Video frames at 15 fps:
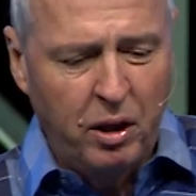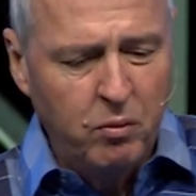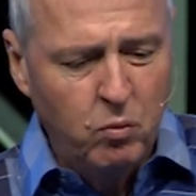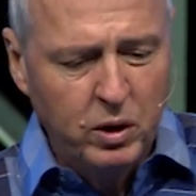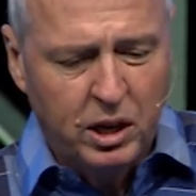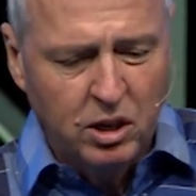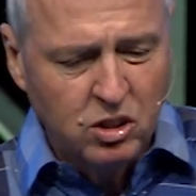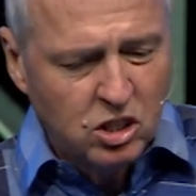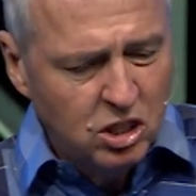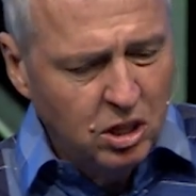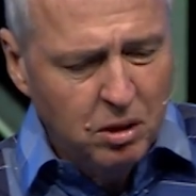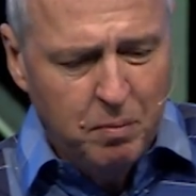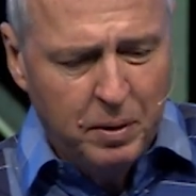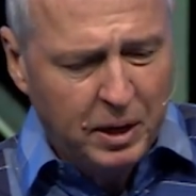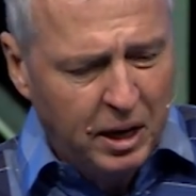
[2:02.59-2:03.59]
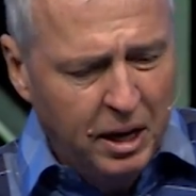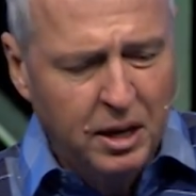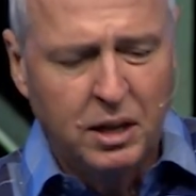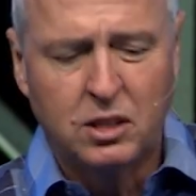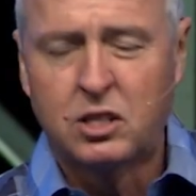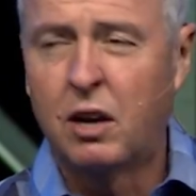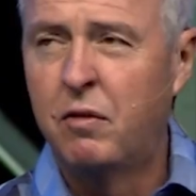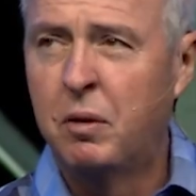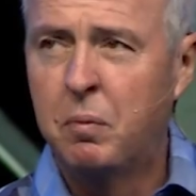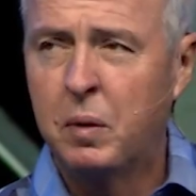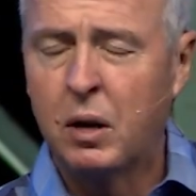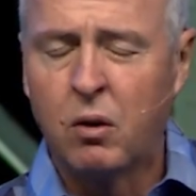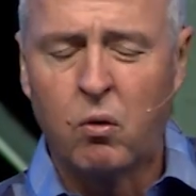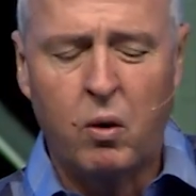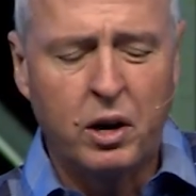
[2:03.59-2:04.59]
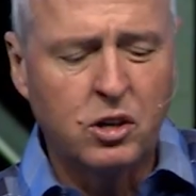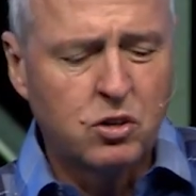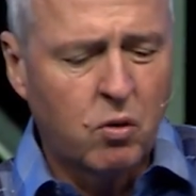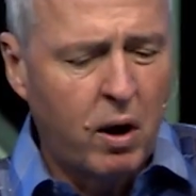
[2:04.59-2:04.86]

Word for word: And we can see the beginnings of it being waged